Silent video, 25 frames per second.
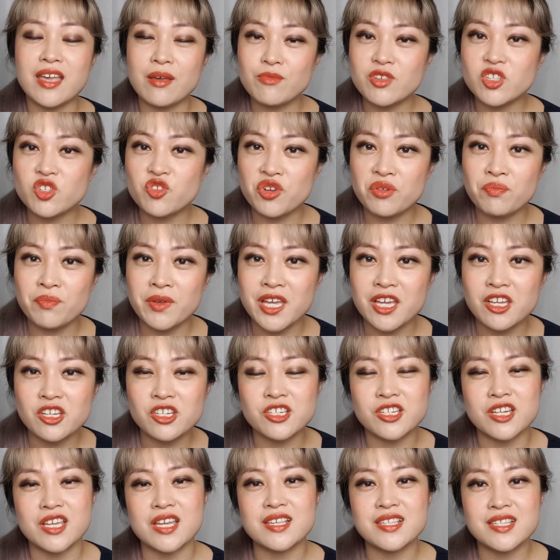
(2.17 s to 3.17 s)
chemistry
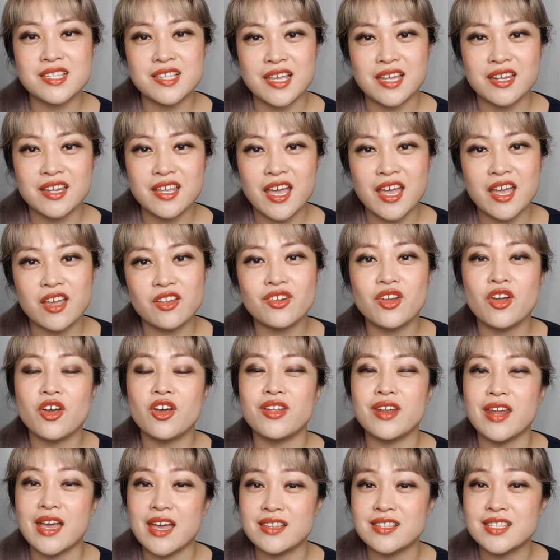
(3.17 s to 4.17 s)
PhD, skincare
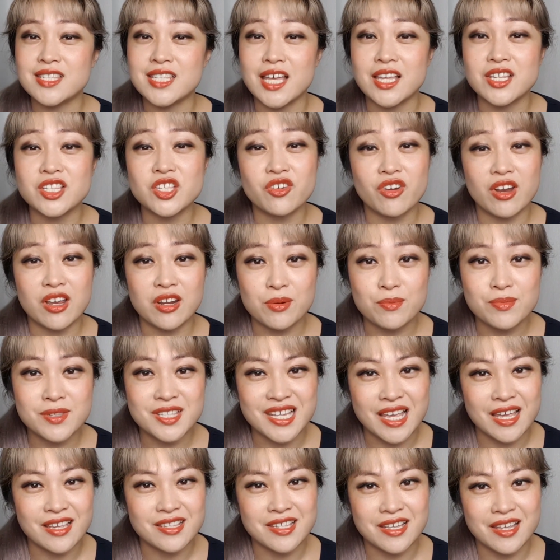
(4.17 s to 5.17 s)
nerd, and sunscreen
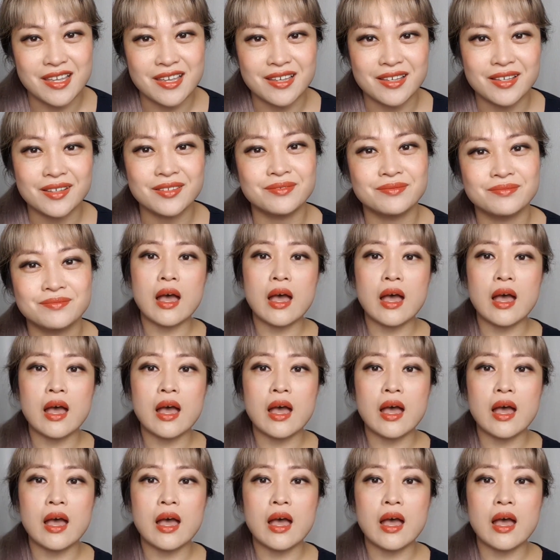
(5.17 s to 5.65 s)
obsessive.